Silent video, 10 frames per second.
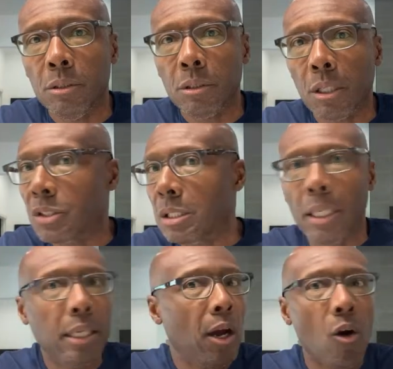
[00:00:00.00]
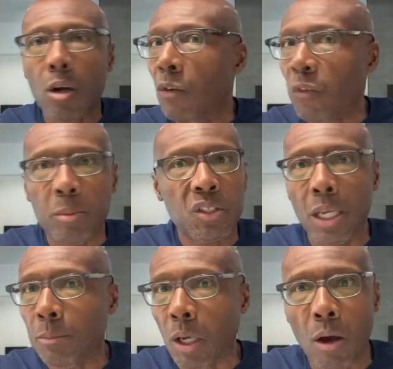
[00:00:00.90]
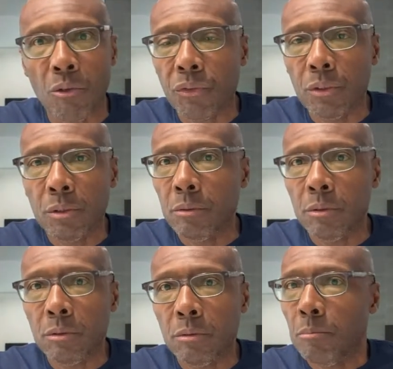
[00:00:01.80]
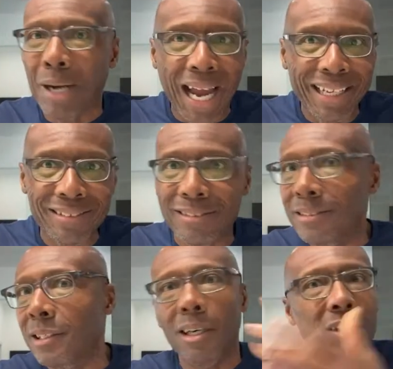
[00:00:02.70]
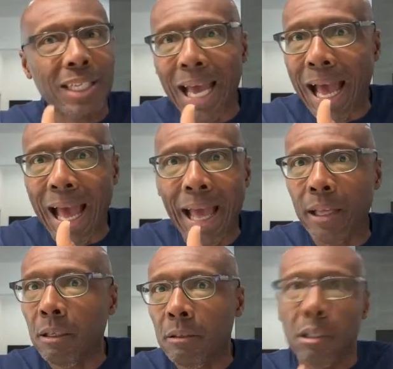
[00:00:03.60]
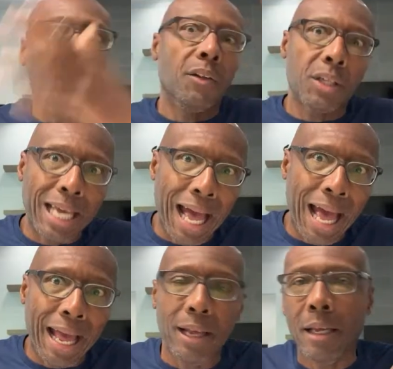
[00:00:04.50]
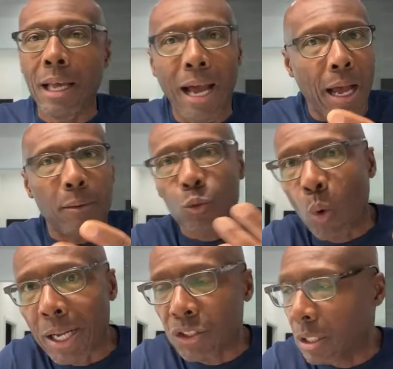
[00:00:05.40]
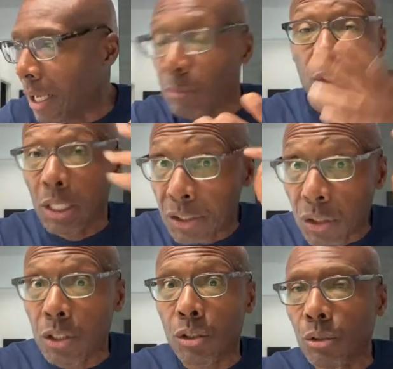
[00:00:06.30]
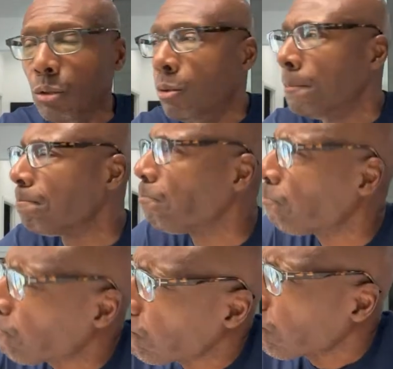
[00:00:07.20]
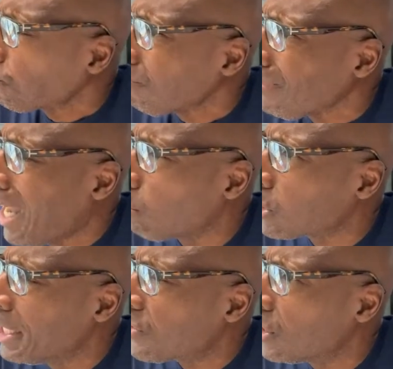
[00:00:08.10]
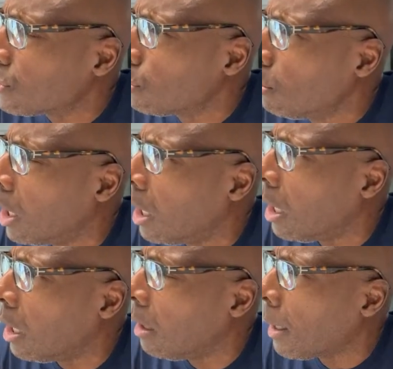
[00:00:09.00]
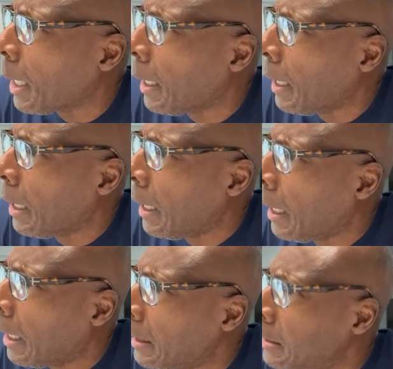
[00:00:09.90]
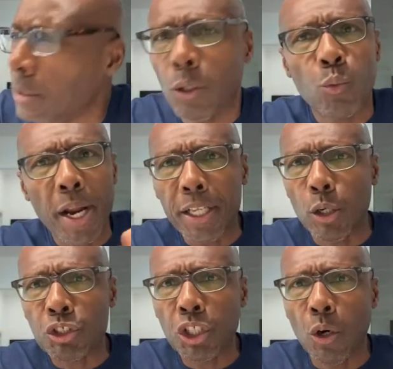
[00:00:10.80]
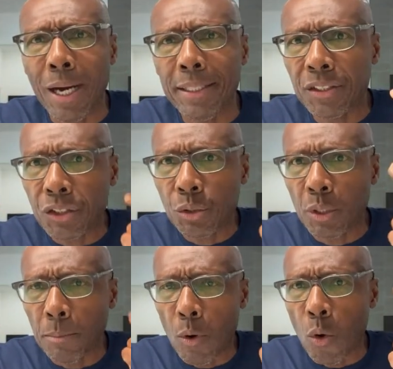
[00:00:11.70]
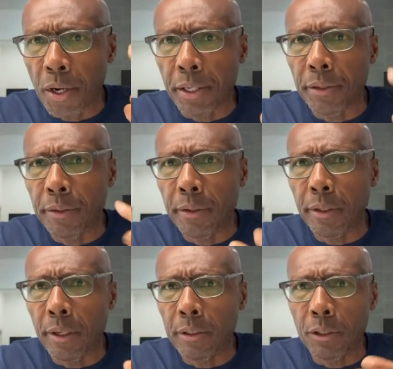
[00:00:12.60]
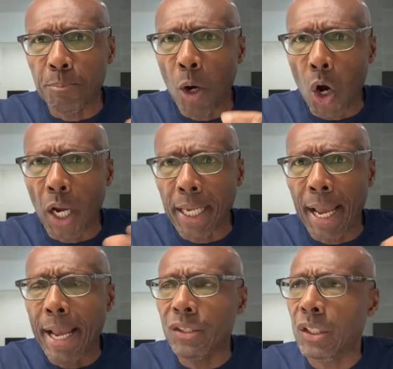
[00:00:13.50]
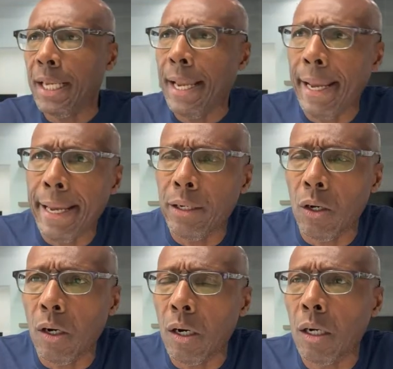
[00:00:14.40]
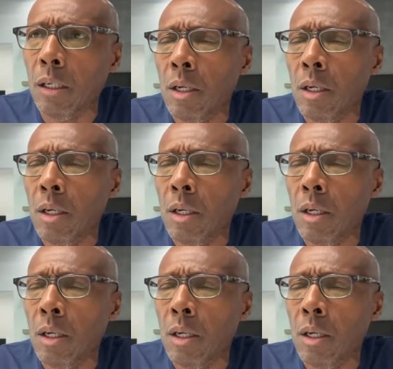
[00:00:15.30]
Because they, they all cut from the same cloth. Biden, the other guy, the other guy. I, I was watching, I was listening to, I was listening to uh, little radio show I listened to in the morning, a, a little podcast, and they had uh,